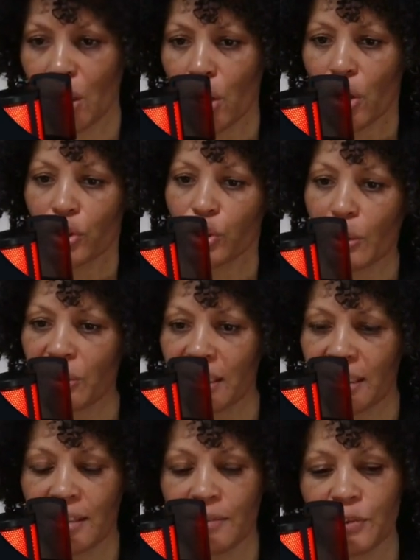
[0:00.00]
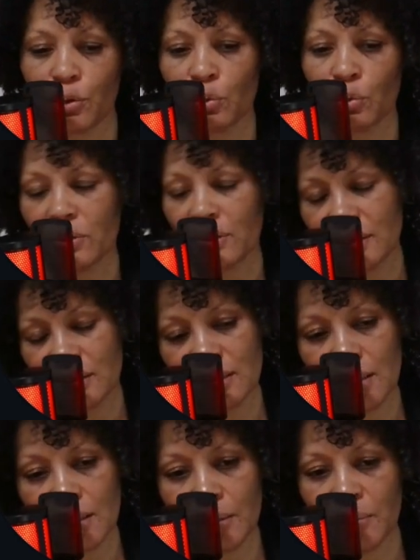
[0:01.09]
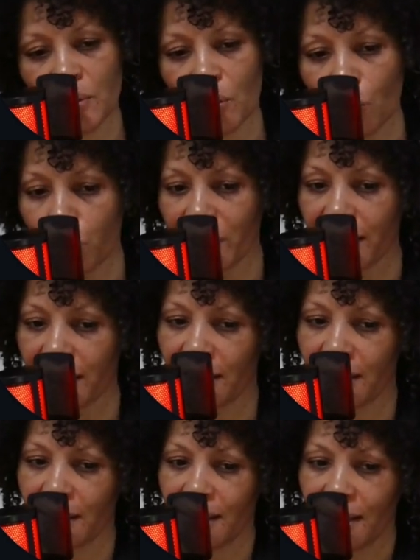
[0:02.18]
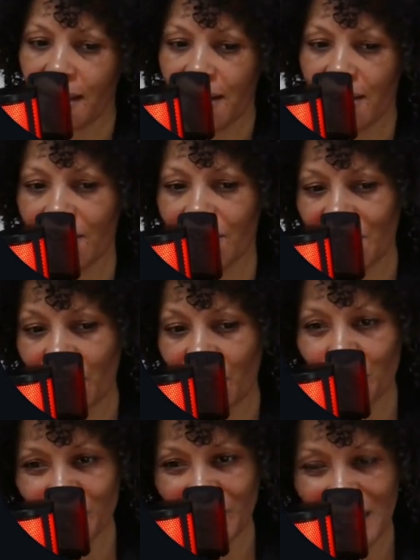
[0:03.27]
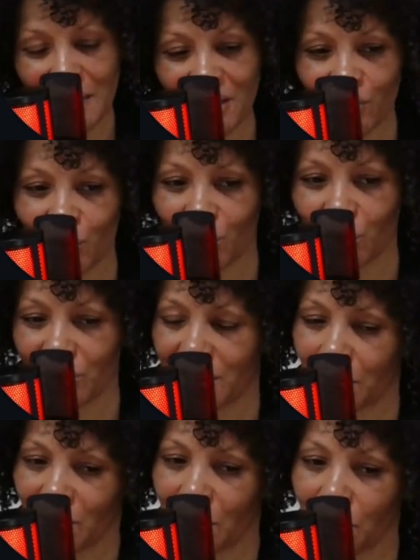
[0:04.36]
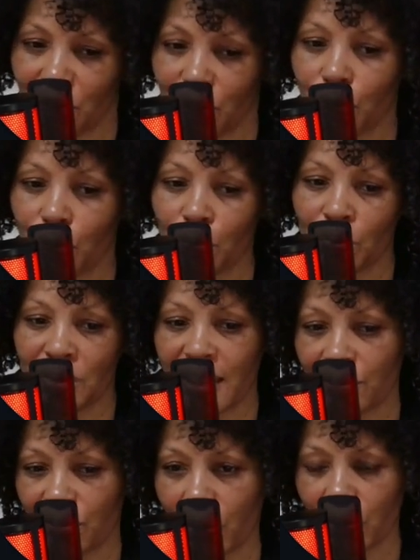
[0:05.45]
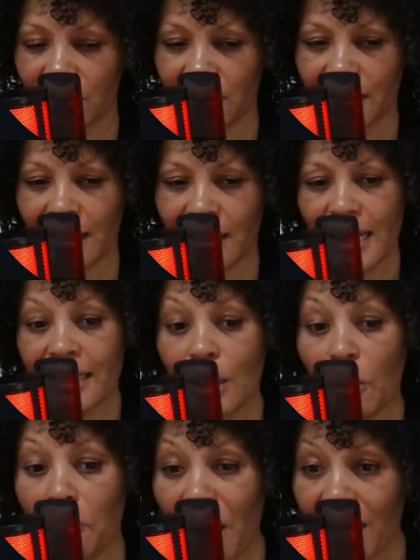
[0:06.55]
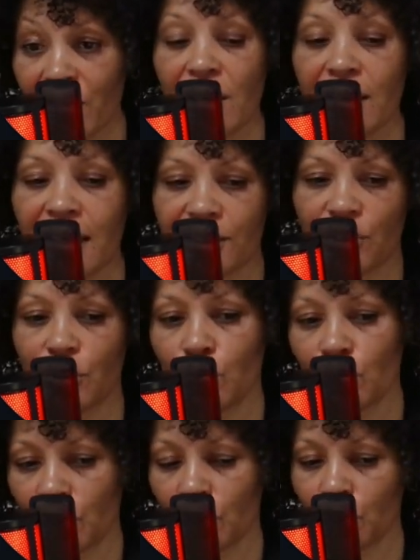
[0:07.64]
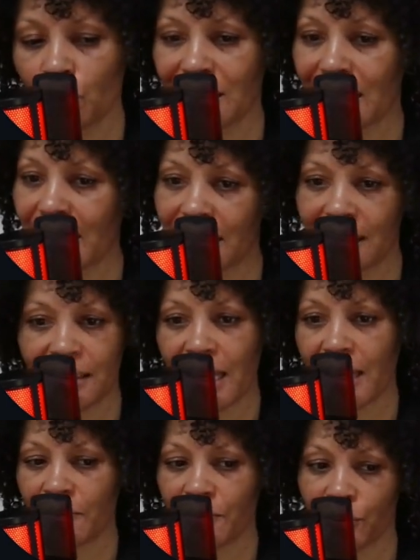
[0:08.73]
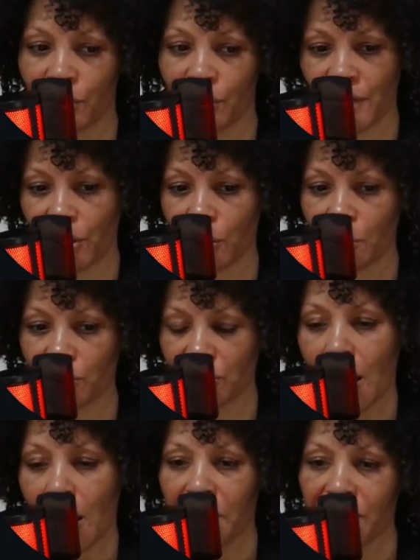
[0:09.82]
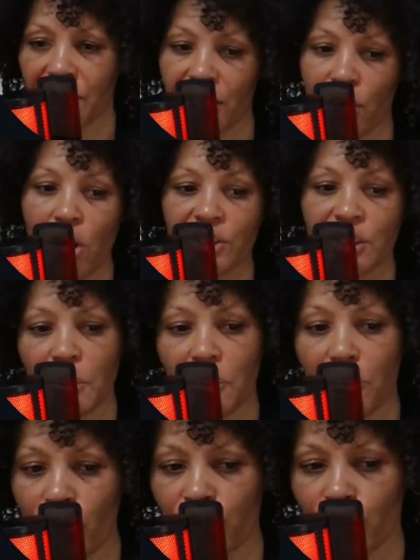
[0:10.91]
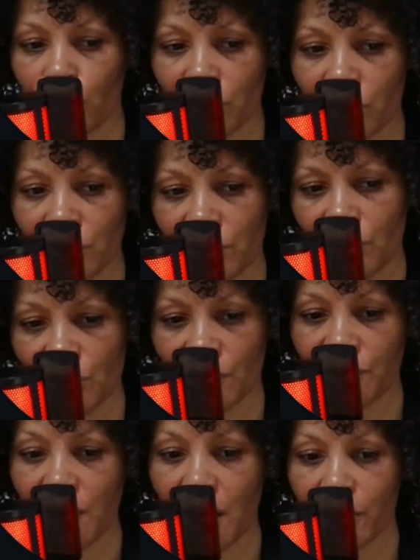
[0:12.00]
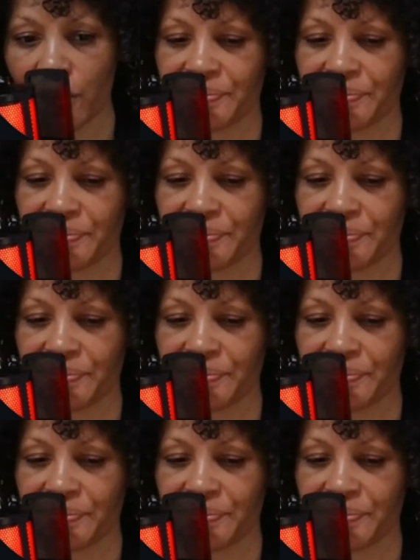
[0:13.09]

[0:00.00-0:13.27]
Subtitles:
So I want to give you some quick variable naming rules, some do's and don'ts. Now, Python lets you choose any name for your variables, but there are some important rules you should follow.